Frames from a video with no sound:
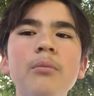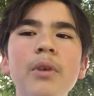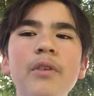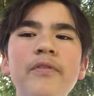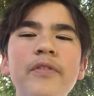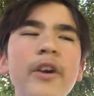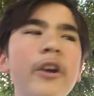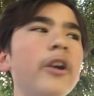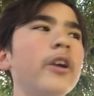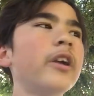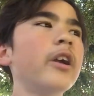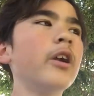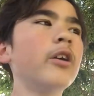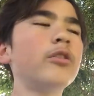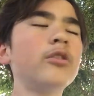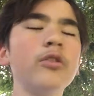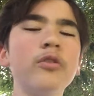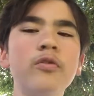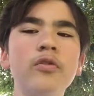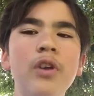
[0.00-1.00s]
My favorite
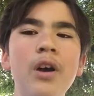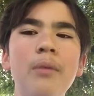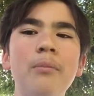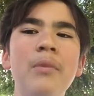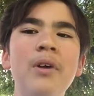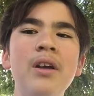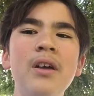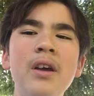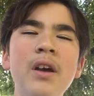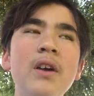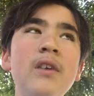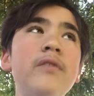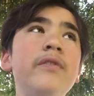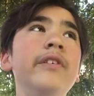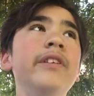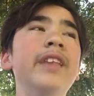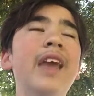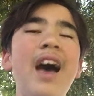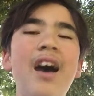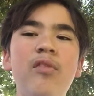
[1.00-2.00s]
character from
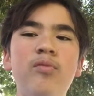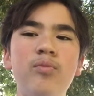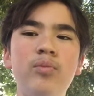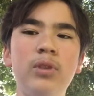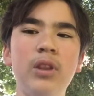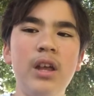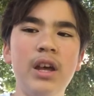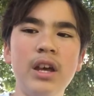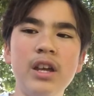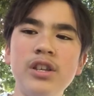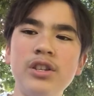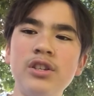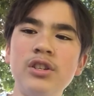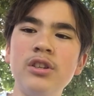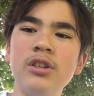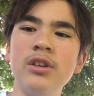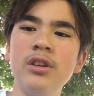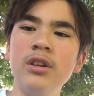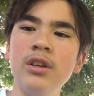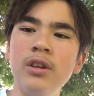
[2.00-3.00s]
FNAF plush